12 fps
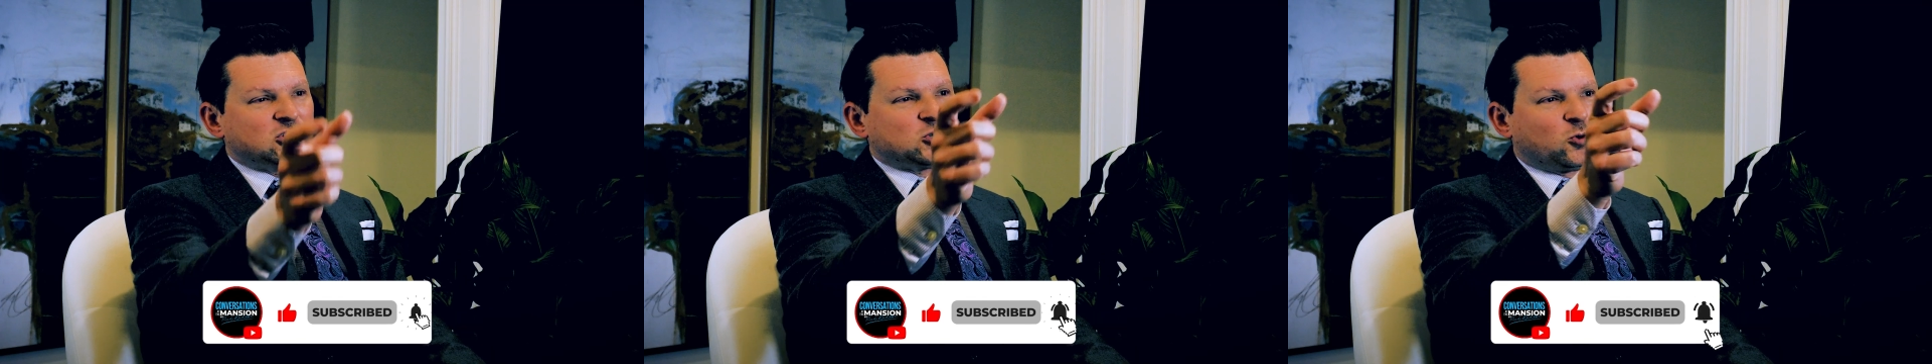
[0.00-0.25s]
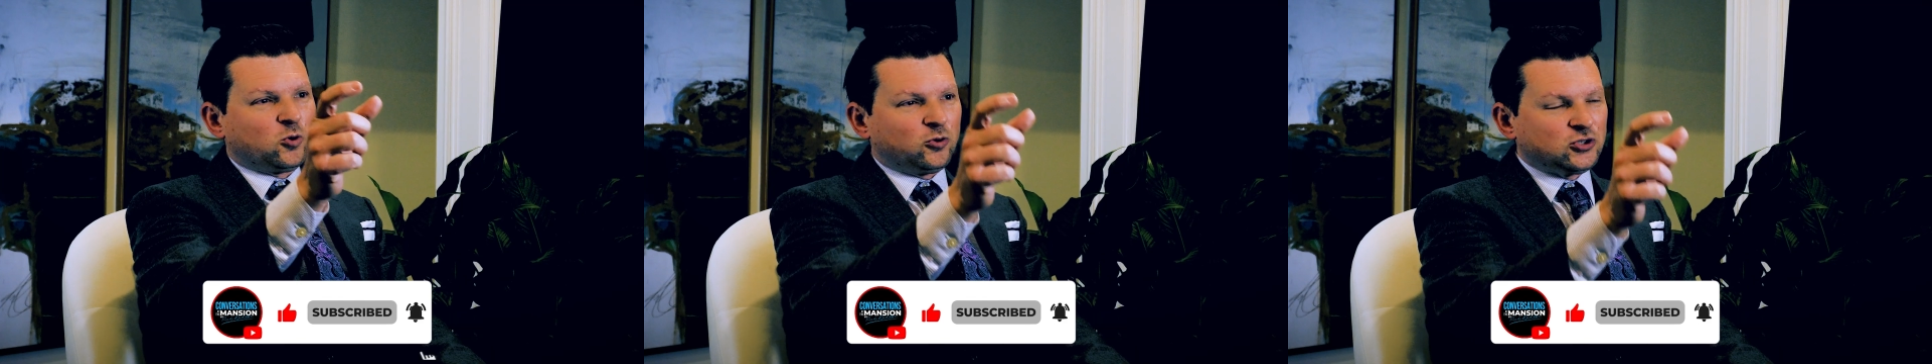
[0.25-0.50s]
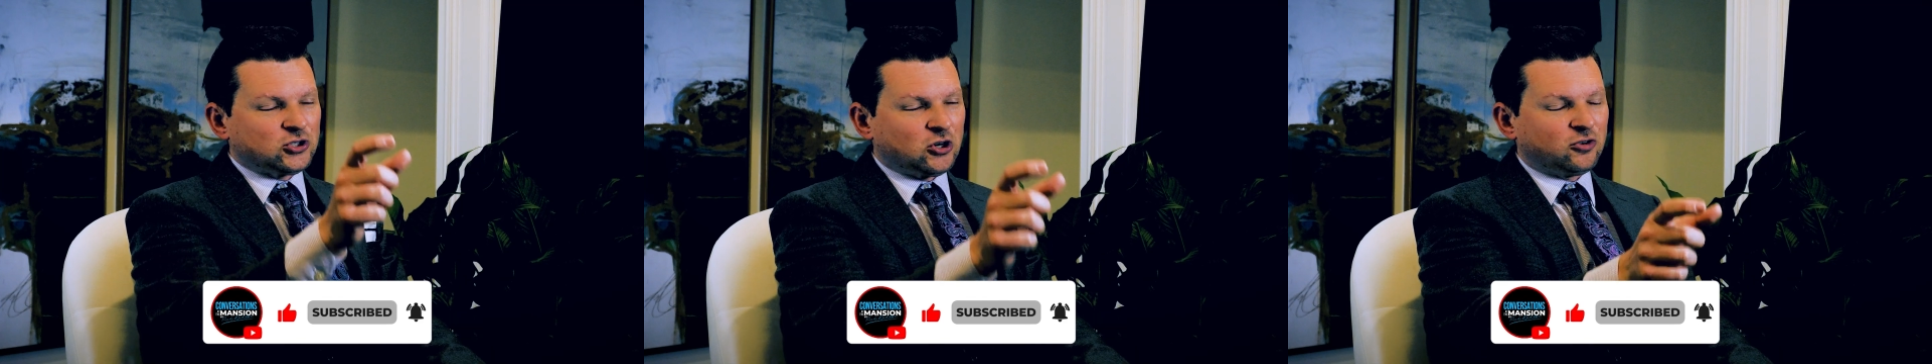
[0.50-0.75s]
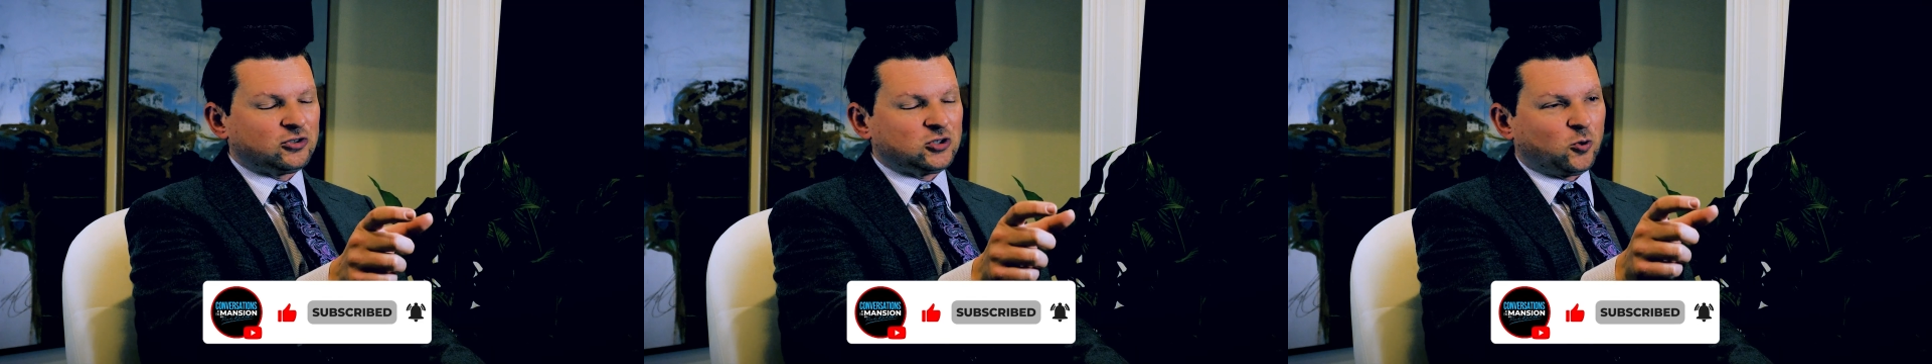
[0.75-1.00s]
historical
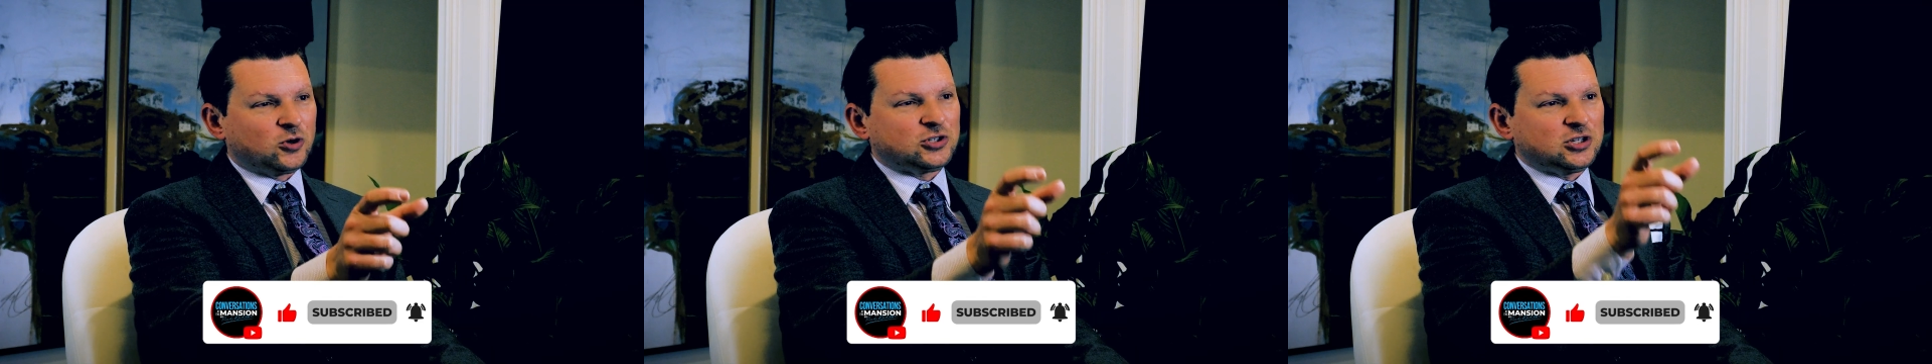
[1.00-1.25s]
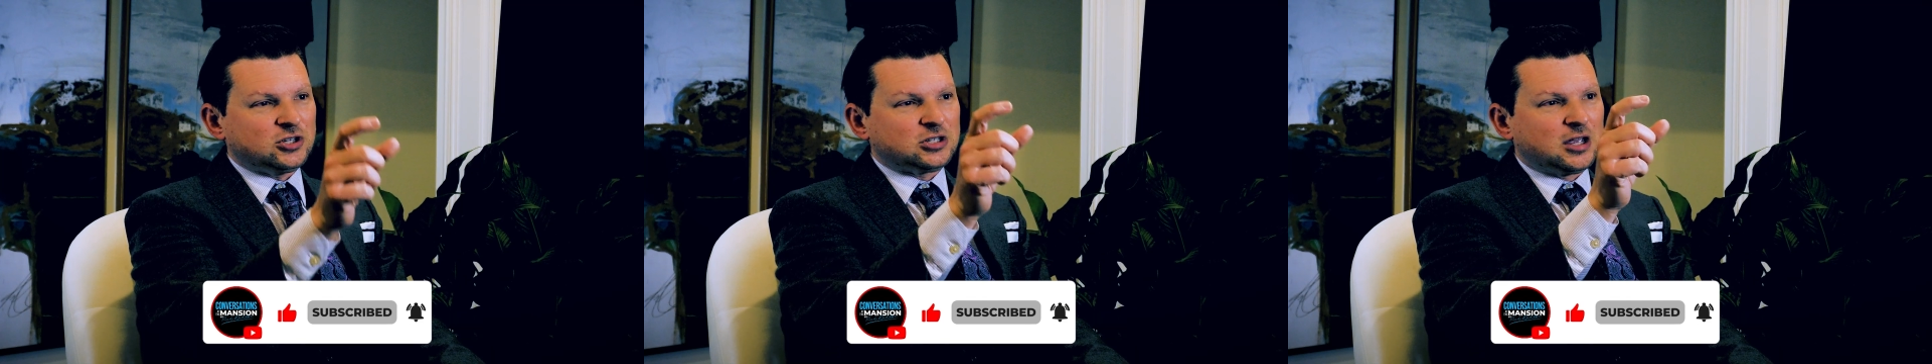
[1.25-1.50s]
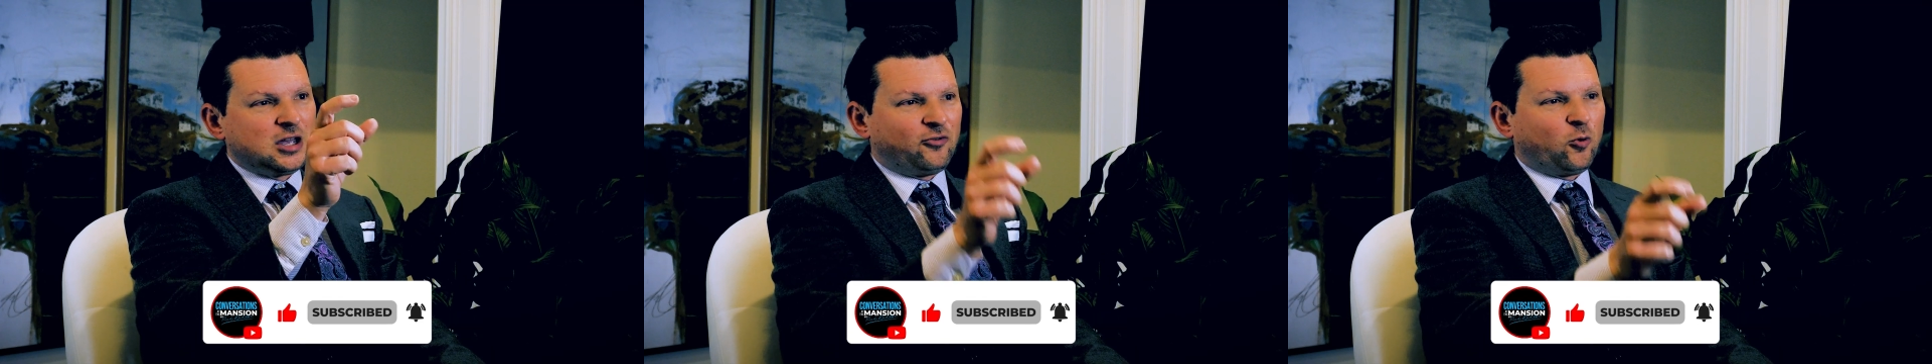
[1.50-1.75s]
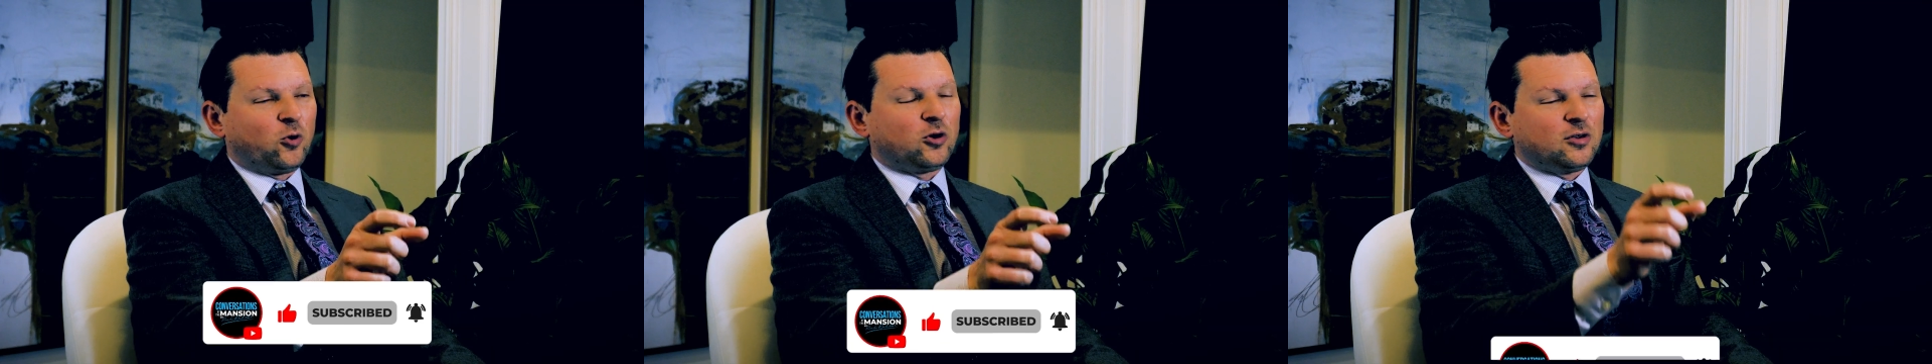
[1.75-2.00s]
sources
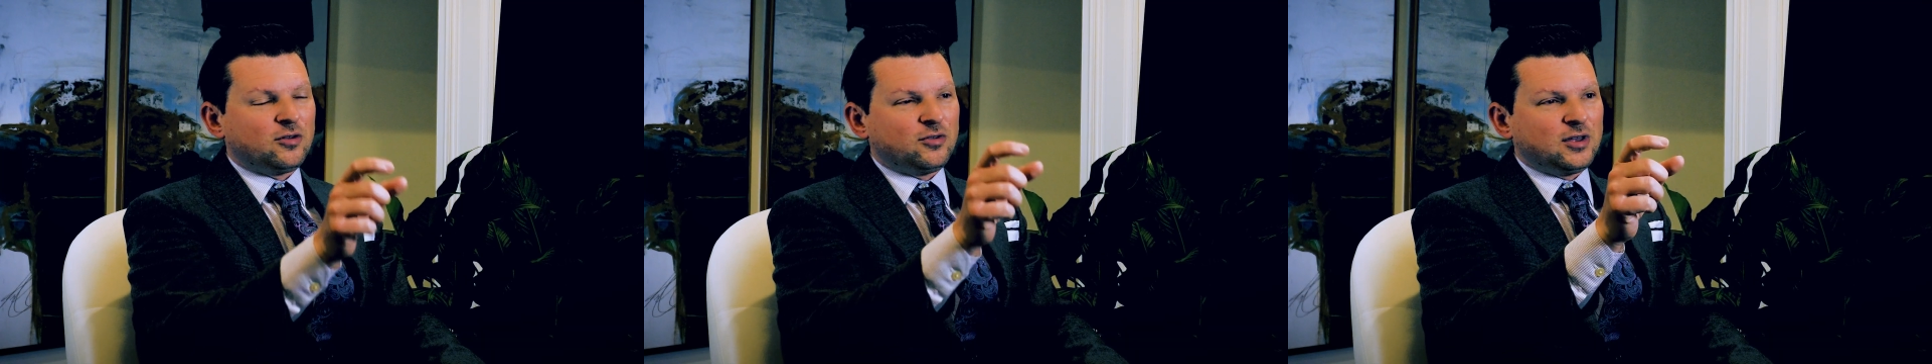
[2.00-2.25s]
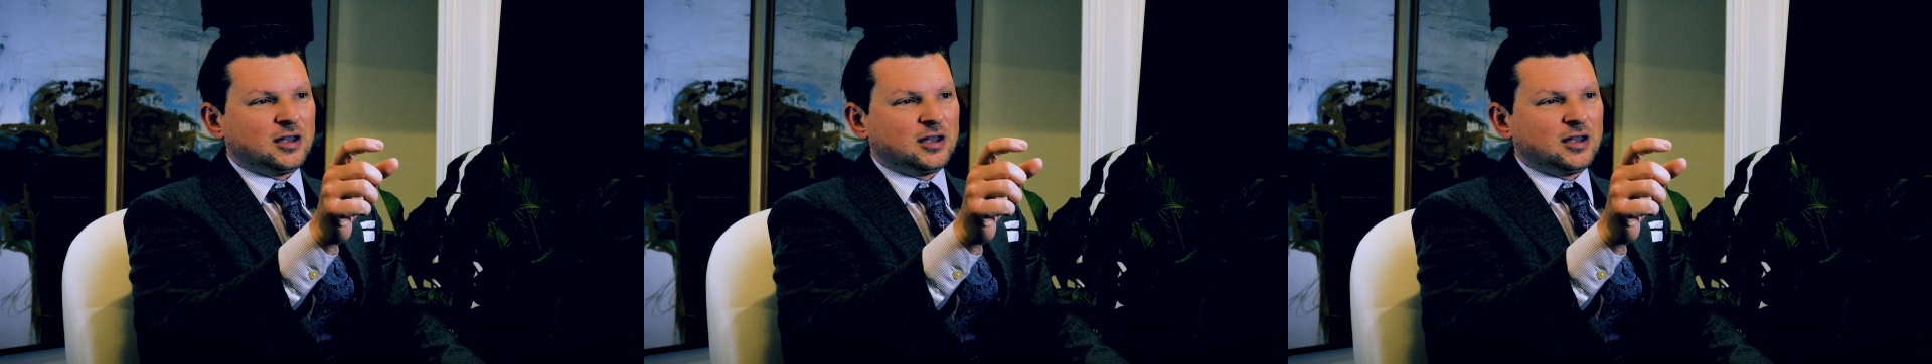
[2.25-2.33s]
for